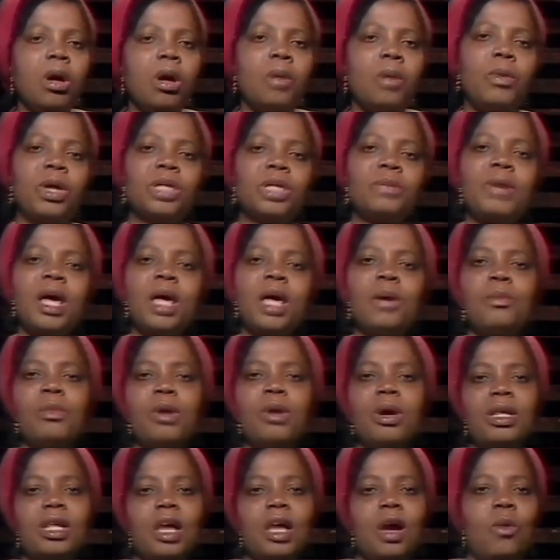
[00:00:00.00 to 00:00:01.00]
But my
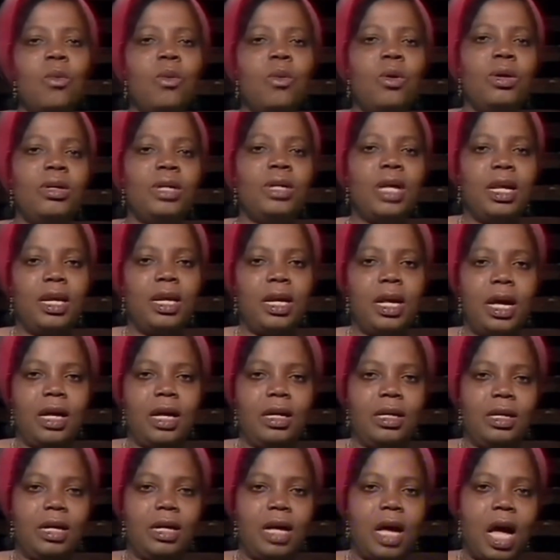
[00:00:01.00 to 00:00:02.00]
mother won an
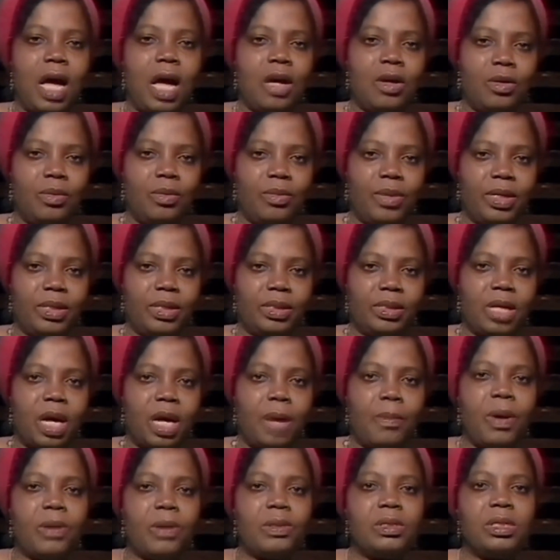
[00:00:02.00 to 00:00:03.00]
argument
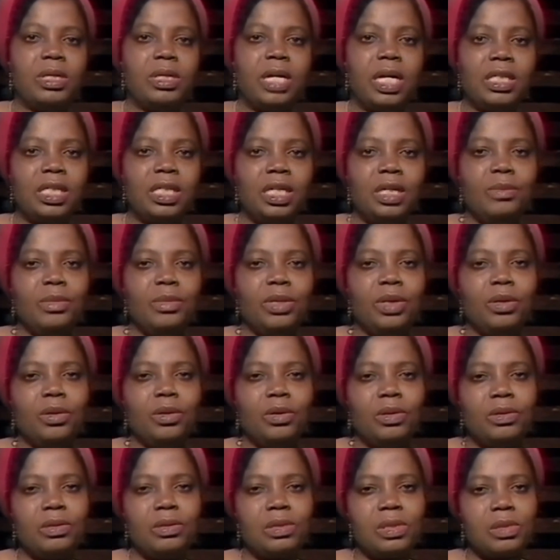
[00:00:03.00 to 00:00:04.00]
about letting me
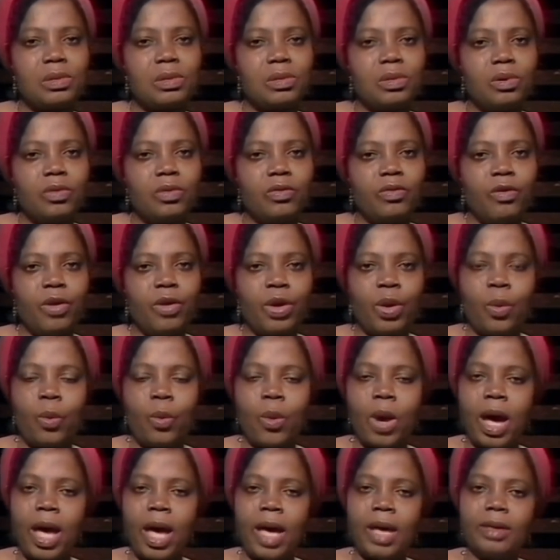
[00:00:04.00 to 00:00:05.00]
go to school for a
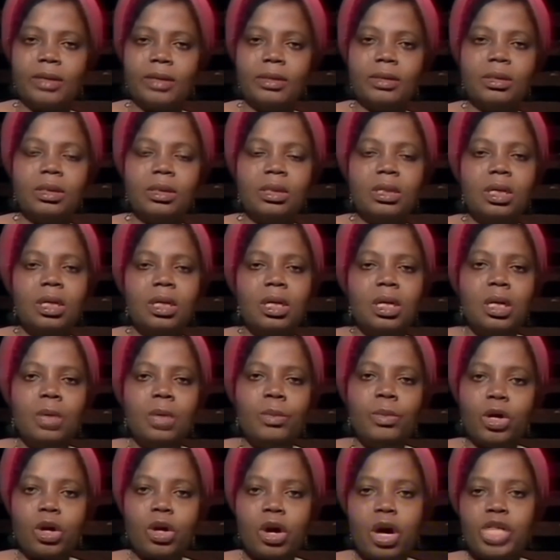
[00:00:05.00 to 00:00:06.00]
while
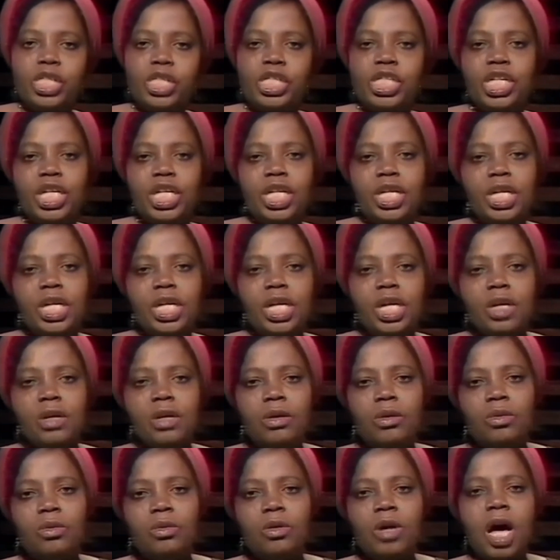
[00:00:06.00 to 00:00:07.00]
because she
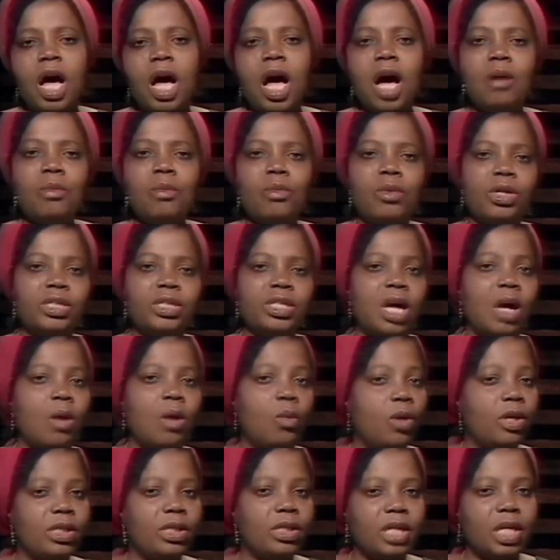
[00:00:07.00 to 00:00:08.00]
knew how much I
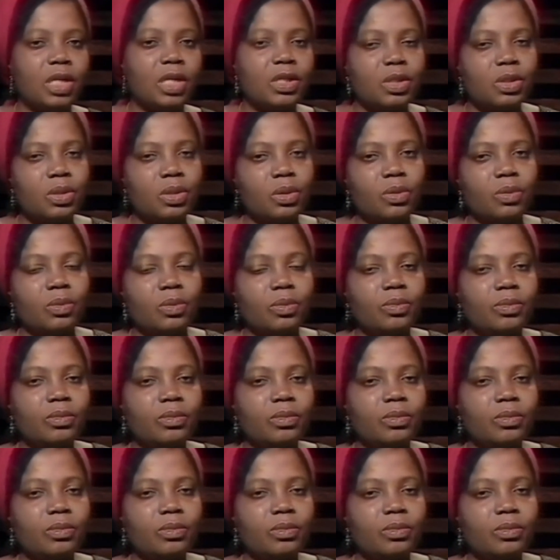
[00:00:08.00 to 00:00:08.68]
wanted to.